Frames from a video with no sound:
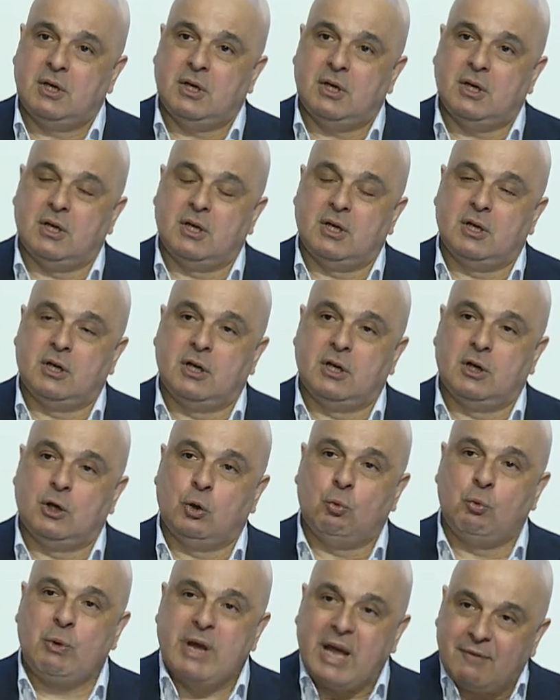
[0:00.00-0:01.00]

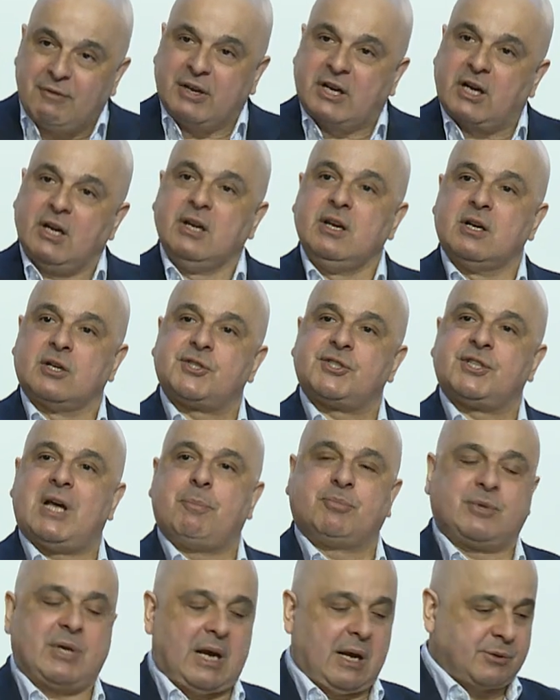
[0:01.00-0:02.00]
Uh, we have a clear
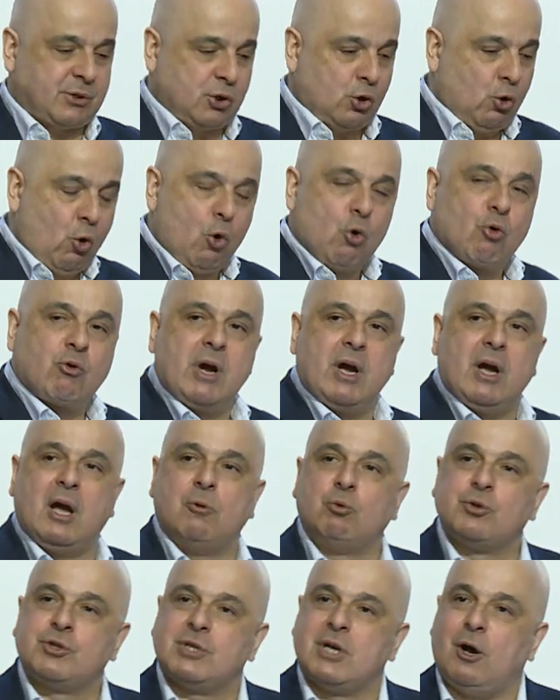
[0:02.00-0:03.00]
subtypes, aura
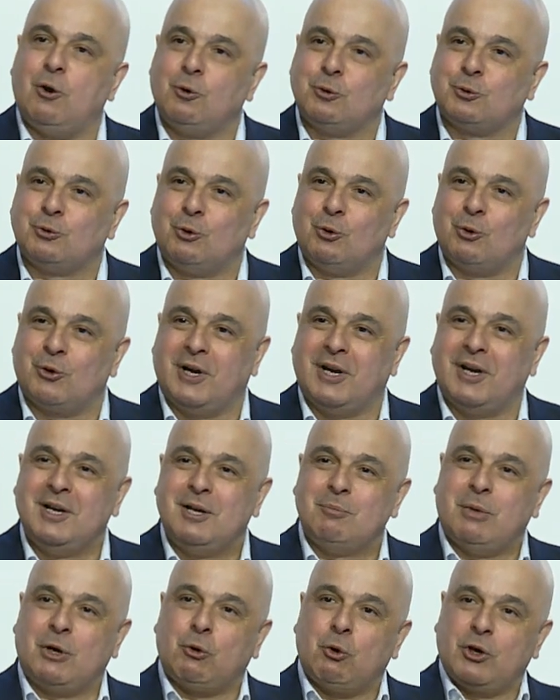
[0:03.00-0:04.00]
and without aura.
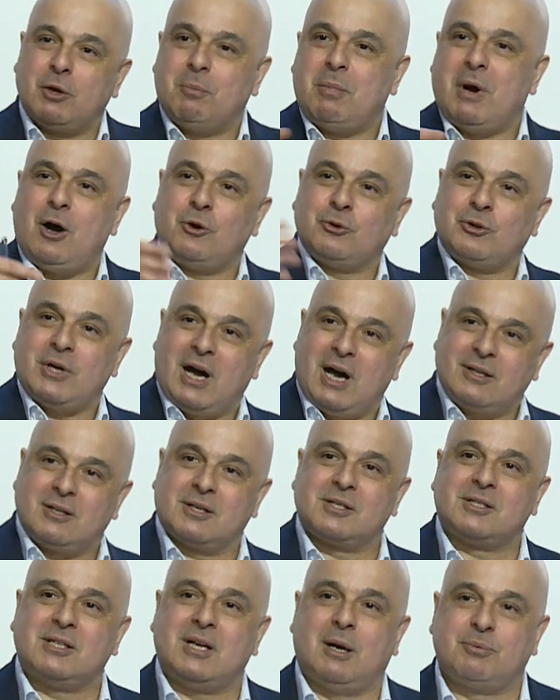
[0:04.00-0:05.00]
But what about
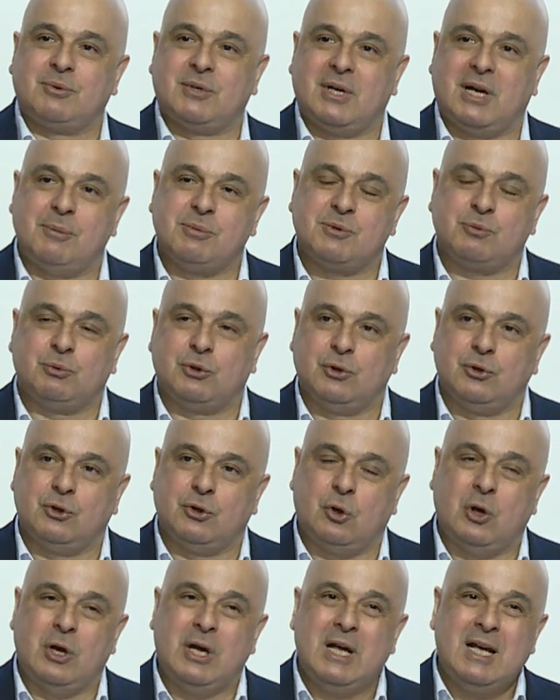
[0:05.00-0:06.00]
other subtypes? We don't
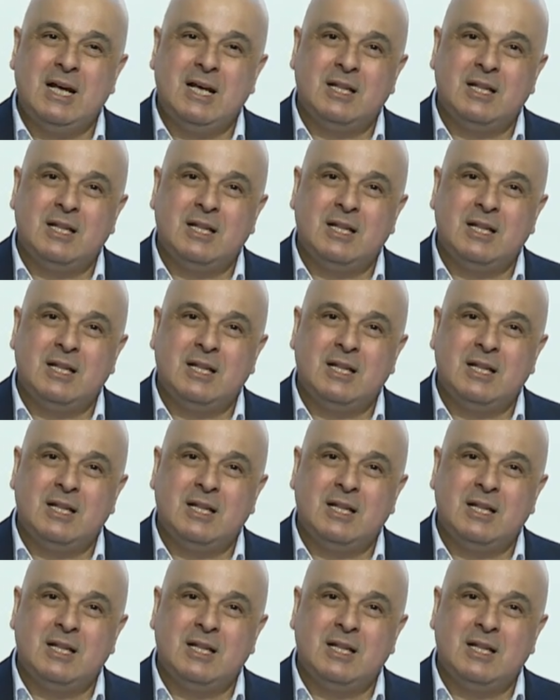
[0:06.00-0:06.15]
know.